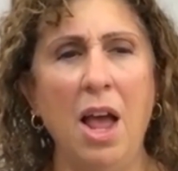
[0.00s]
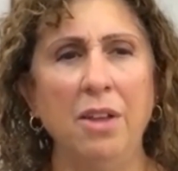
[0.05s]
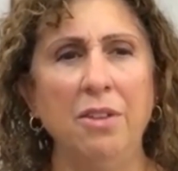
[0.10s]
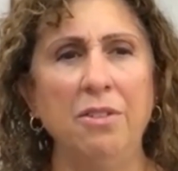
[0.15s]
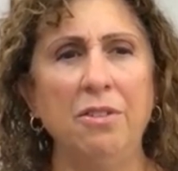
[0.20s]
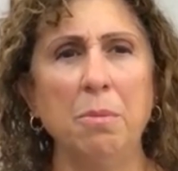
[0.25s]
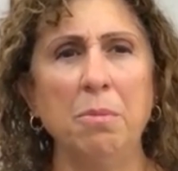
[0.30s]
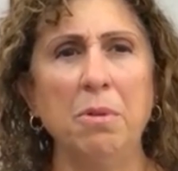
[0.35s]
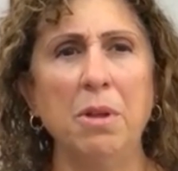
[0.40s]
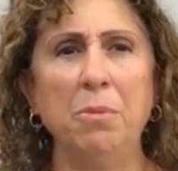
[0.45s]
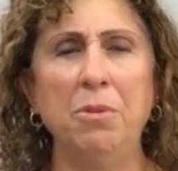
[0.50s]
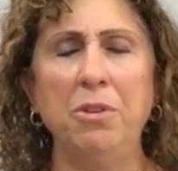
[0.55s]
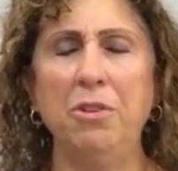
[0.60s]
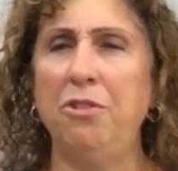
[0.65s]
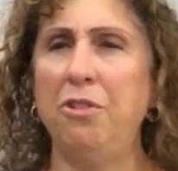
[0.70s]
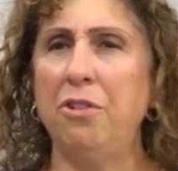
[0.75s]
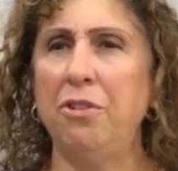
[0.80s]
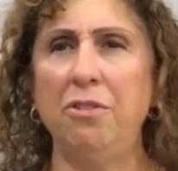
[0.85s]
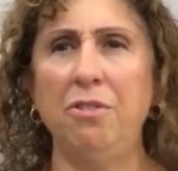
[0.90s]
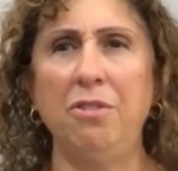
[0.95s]
Sometimes
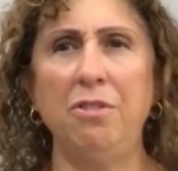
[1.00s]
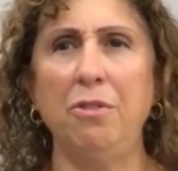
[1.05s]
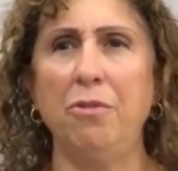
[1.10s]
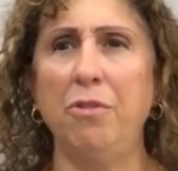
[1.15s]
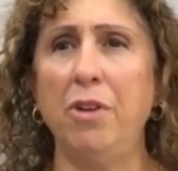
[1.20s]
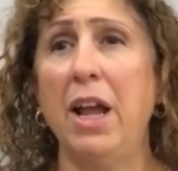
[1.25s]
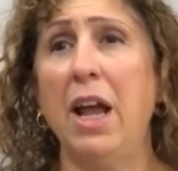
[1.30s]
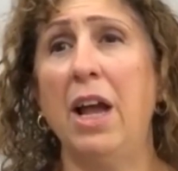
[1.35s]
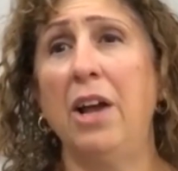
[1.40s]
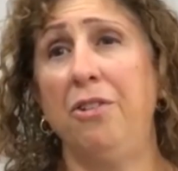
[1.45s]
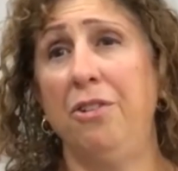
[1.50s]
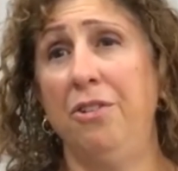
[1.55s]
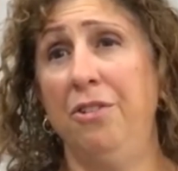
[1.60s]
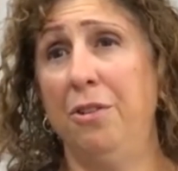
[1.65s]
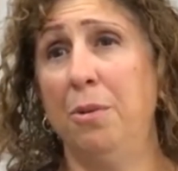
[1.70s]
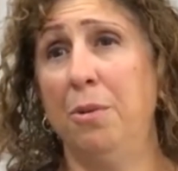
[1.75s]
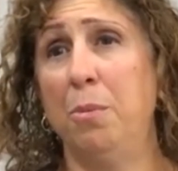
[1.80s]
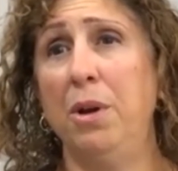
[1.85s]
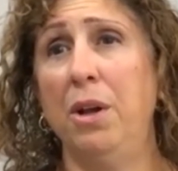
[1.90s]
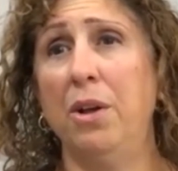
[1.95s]
it's just the reaction
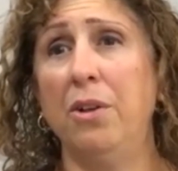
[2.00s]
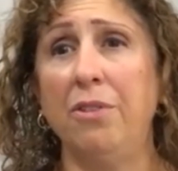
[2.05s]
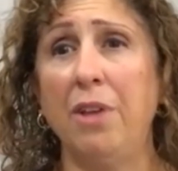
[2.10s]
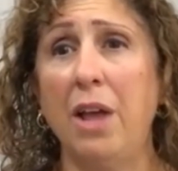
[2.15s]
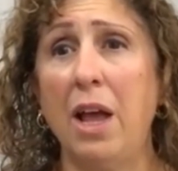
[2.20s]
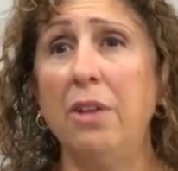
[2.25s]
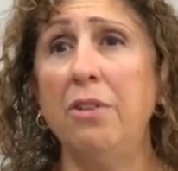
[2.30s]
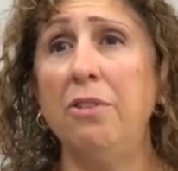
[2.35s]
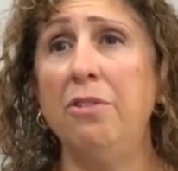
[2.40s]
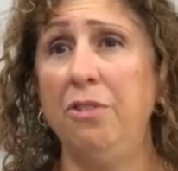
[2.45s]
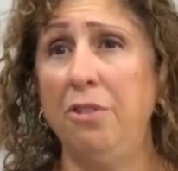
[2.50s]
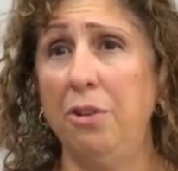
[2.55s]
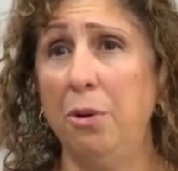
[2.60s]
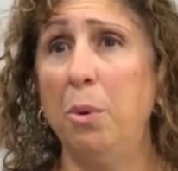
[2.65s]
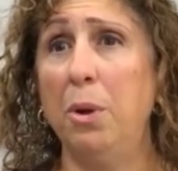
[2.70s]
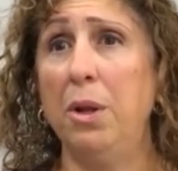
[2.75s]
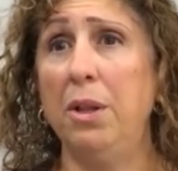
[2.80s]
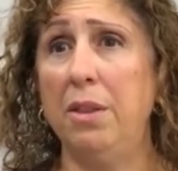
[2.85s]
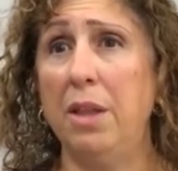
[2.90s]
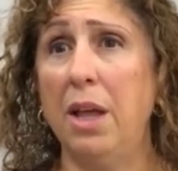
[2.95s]
someone else has
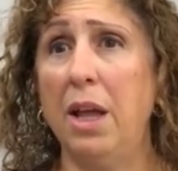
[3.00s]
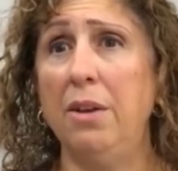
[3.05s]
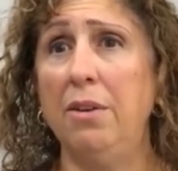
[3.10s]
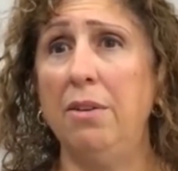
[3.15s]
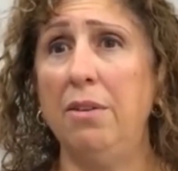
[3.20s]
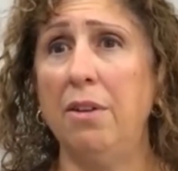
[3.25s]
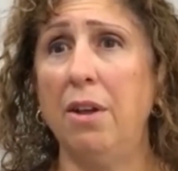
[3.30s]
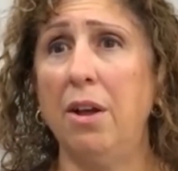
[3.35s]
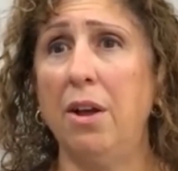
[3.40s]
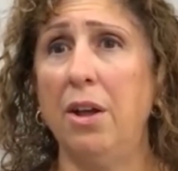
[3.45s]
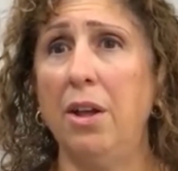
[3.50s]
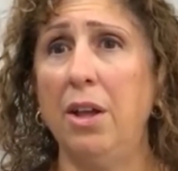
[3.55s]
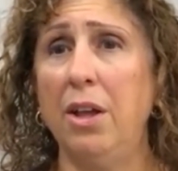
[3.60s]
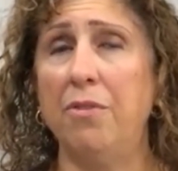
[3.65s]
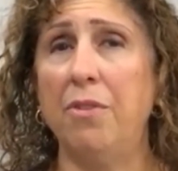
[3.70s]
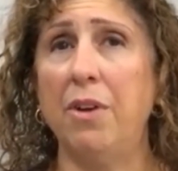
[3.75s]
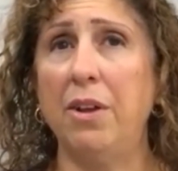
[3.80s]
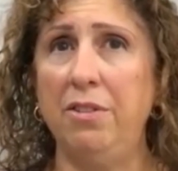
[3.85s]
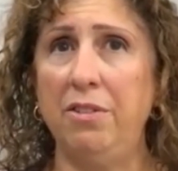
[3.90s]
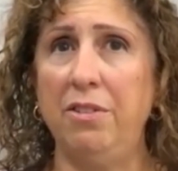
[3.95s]
to it that
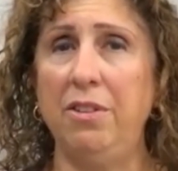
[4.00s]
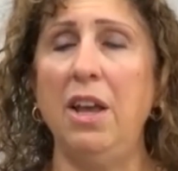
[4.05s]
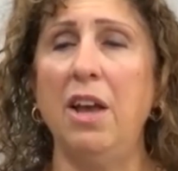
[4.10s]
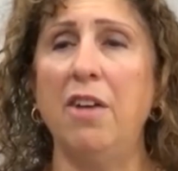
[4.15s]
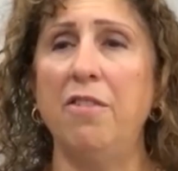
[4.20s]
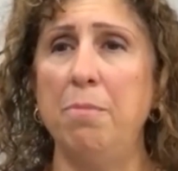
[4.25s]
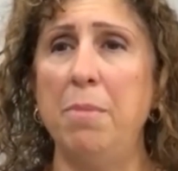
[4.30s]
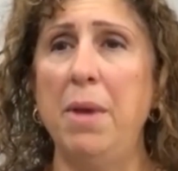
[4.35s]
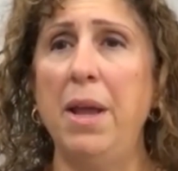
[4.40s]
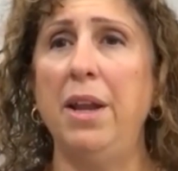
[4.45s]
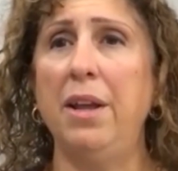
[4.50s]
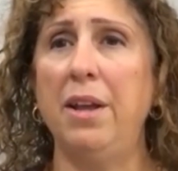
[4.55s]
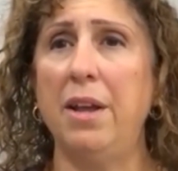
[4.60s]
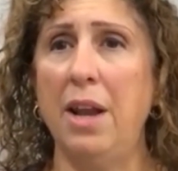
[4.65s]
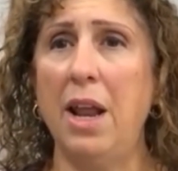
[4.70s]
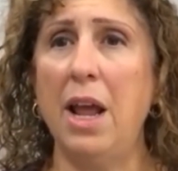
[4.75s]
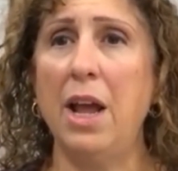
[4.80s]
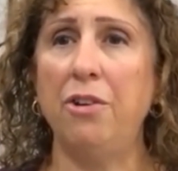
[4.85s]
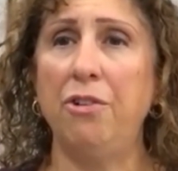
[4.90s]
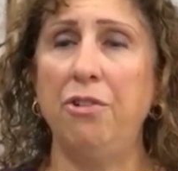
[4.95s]
if I see I've made a
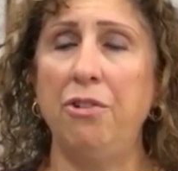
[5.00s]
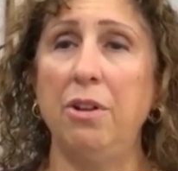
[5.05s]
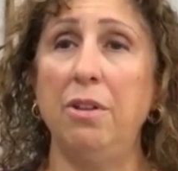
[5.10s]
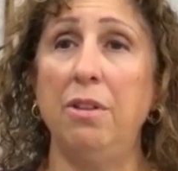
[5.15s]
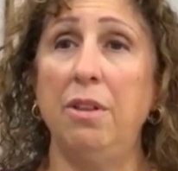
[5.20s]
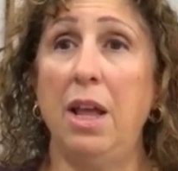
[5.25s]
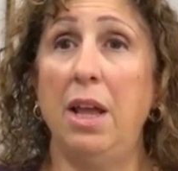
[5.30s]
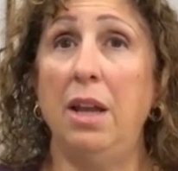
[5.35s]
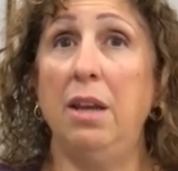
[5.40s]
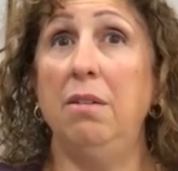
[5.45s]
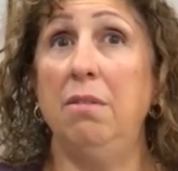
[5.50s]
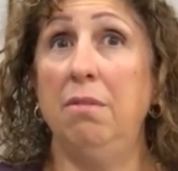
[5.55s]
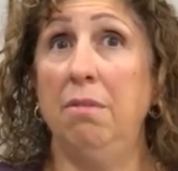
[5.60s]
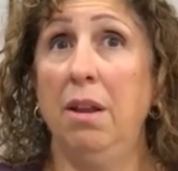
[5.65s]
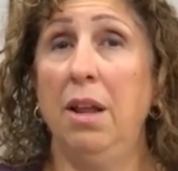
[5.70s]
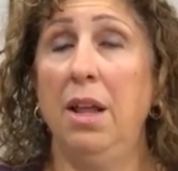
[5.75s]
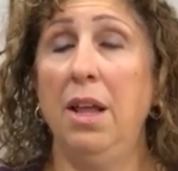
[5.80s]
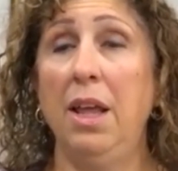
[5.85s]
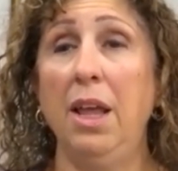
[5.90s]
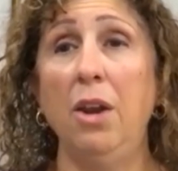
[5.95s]
connection, then
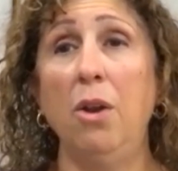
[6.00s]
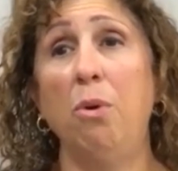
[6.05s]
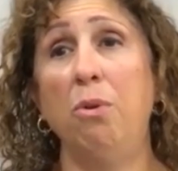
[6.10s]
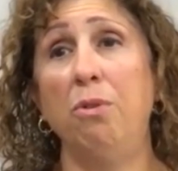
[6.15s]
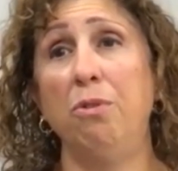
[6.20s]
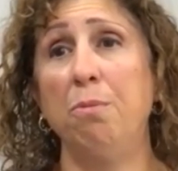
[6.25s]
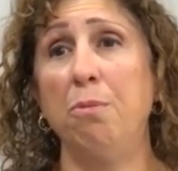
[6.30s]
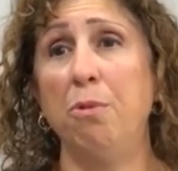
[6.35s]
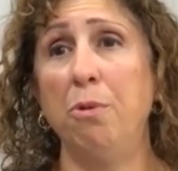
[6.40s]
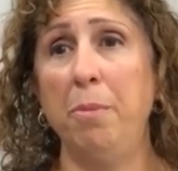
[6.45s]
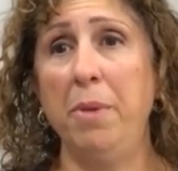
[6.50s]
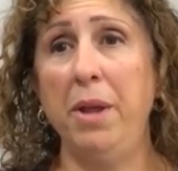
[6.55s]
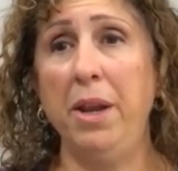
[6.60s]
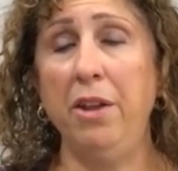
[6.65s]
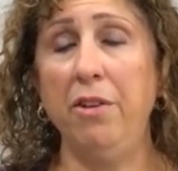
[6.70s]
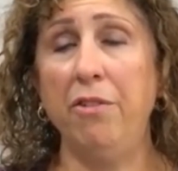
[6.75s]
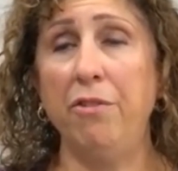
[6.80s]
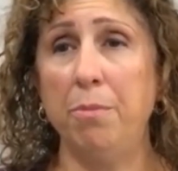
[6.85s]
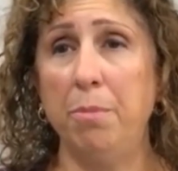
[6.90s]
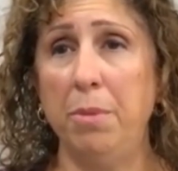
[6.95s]
it holds more
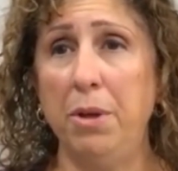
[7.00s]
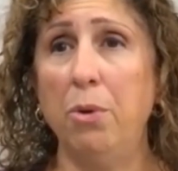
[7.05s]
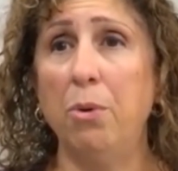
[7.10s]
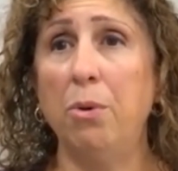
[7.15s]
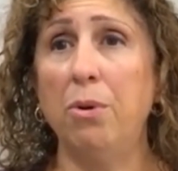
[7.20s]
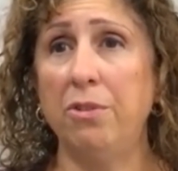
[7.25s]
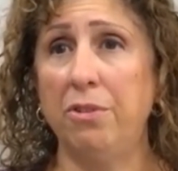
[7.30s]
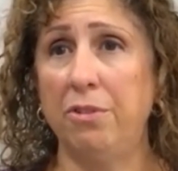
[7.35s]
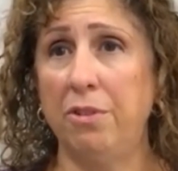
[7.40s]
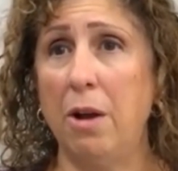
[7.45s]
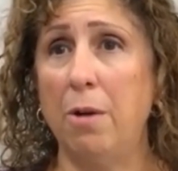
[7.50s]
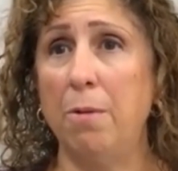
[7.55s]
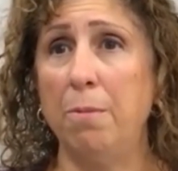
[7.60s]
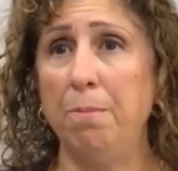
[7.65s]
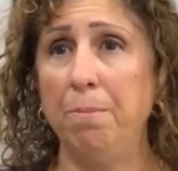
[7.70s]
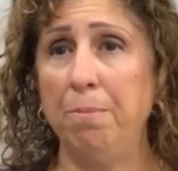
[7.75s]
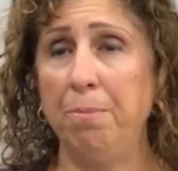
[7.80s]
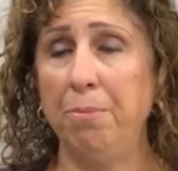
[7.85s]
meaning for me also.